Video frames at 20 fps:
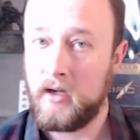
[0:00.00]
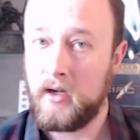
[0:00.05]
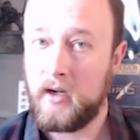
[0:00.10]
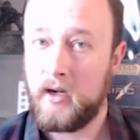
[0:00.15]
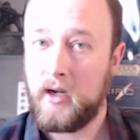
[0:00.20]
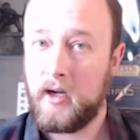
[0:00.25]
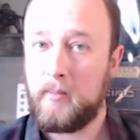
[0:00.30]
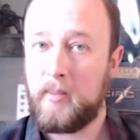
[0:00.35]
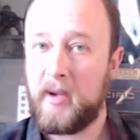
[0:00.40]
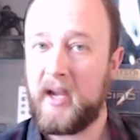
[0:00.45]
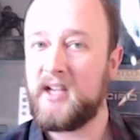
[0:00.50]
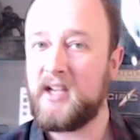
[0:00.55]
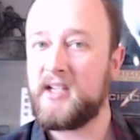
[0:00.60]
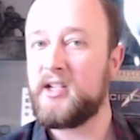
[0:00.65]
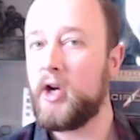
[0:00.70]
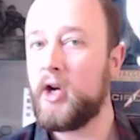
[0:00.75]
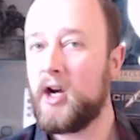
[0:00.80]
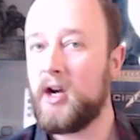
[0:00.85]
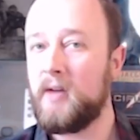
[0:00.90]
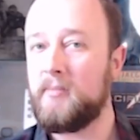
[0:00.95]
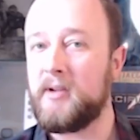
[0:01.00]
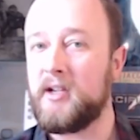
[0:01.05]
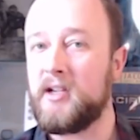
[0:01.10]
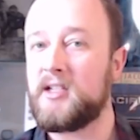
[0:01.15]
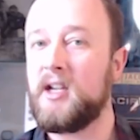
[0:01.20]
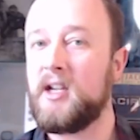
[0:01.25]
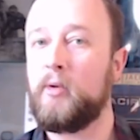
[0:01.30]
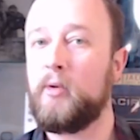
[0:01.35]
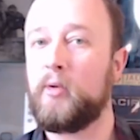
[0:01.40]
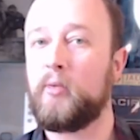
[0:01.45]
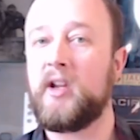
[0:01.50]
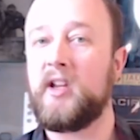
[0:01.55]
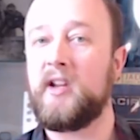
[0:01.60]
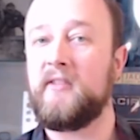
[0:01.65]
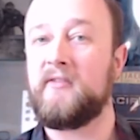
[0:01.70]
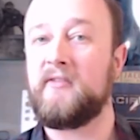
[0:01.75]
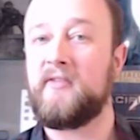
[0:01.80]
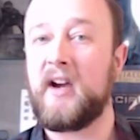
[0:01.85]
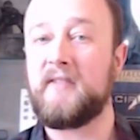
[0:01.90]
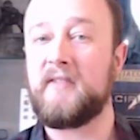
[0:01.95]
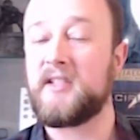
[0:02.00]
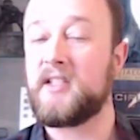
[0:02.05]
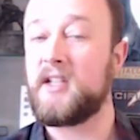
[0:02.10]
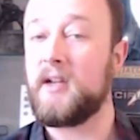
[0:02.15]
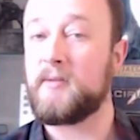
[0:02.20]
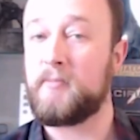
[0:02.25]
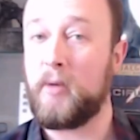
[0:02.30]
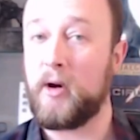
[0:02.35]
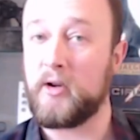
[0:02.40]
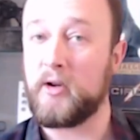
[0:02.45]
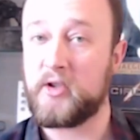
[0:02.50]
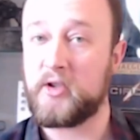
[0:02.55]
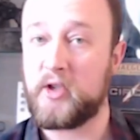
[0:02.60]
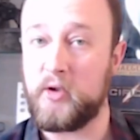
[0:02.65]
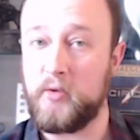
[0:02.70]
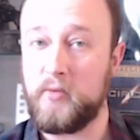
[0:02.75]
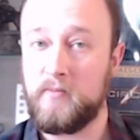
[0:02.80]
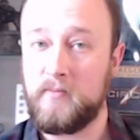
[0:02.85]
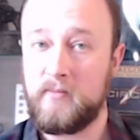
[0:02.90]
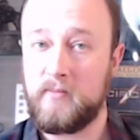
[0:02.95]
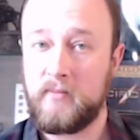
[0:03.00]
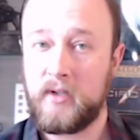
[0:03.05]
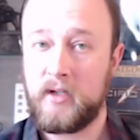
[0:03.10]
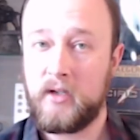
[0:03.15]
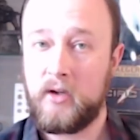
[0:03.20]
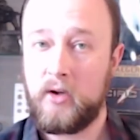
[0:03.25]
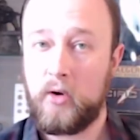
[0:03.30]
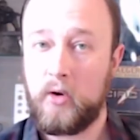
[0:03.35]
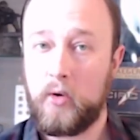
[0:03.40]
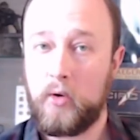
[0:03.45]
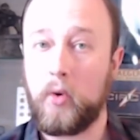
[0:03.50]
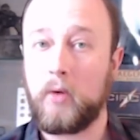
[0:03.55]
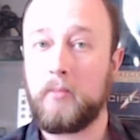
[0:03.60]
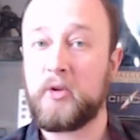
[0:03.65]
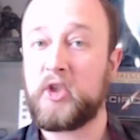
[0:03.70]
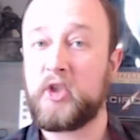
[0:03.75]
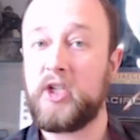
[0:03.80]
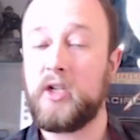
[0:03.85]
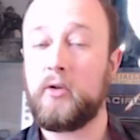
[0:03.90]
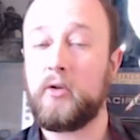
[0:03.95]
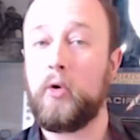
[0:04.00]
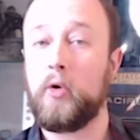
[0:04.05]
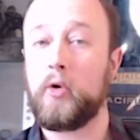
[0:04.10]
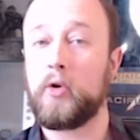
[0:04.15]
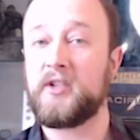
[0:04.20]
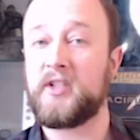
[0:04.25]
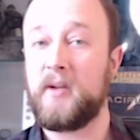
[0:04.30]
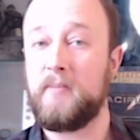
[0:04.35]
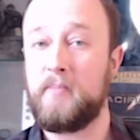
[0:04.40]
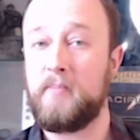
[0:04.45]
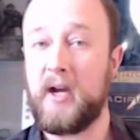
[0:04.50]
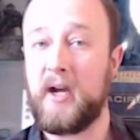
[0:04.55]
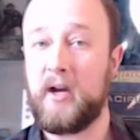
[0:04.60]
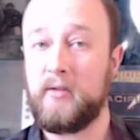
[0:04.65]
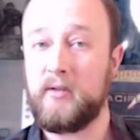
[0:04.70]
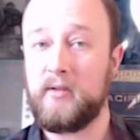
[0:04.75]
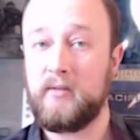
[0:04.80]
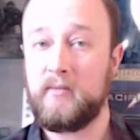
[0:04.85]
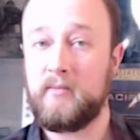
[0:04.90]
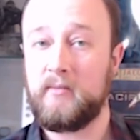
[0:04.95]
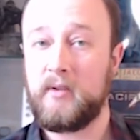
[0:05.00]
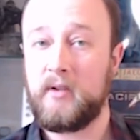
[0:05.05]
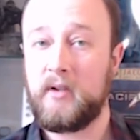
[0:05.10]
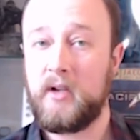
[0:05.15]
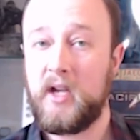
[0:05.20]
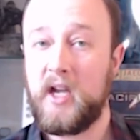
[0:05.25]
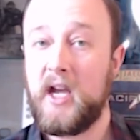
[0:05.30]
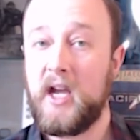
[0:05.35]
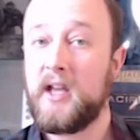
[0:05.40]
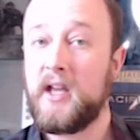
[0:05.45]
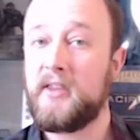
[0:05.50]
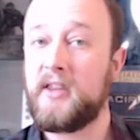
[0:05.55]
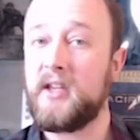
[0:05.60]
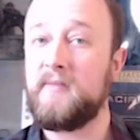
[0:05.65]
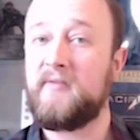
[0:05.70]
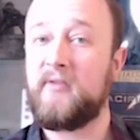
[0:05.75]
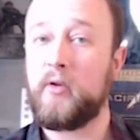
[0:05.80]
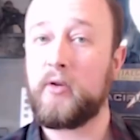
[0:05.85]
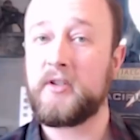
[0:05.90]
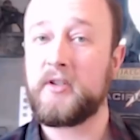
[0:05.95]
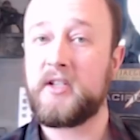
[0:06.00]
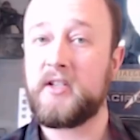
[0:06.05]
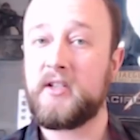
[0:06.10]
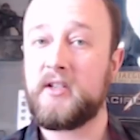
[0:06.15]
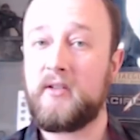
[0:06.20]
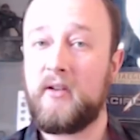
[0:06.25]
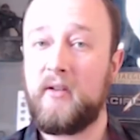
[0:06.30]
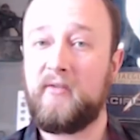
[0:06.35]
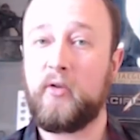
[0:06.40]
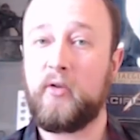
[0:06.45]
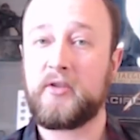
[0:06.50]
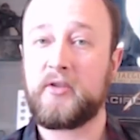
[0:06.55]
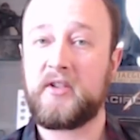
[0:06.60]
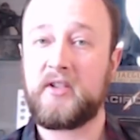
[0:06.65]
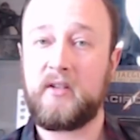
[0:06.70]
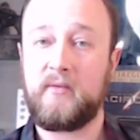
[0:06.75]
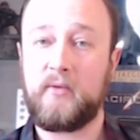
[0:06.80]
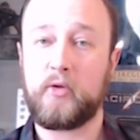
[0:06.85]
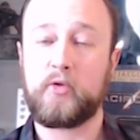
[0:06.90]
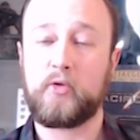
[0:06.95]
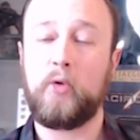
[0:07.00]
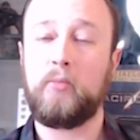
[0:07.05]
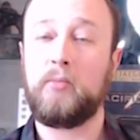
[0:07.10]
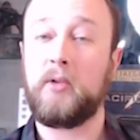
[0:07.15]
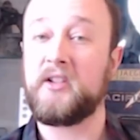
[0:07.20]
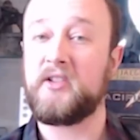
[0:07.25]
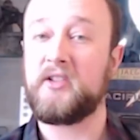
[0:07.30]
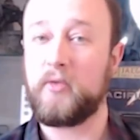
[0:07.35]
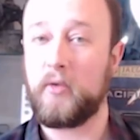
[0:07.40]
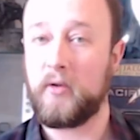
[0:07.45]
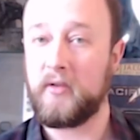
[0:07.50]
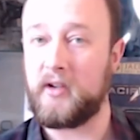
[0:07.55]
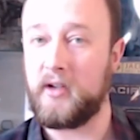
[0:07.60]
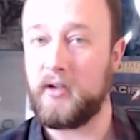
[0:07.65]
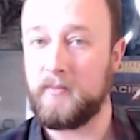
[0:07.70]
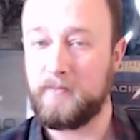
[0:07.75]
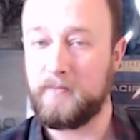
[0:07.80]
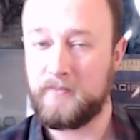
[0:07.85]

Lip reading: Paint and Hobby, Table Ready in 5 Steps, Part 2. Warmachine and Hordes, Unbound. Theme Forces, Forces of the TrollBloods, Northkin.